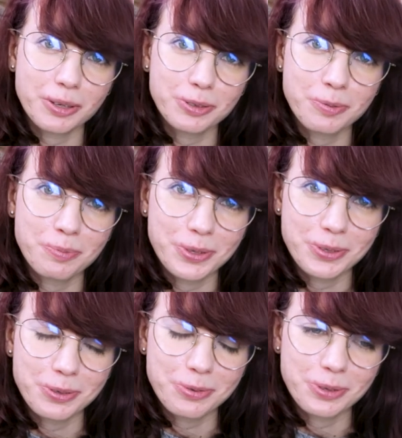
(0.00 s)
out
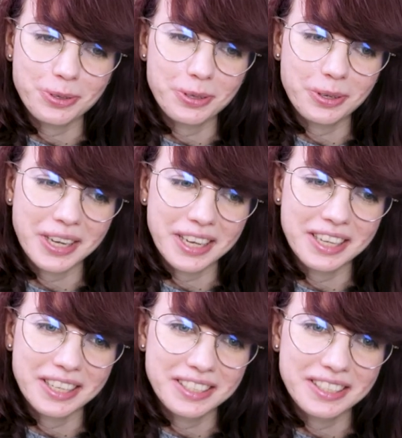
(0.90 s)
beautiful
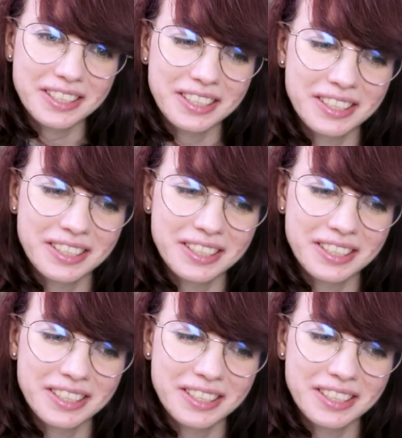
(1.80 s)
and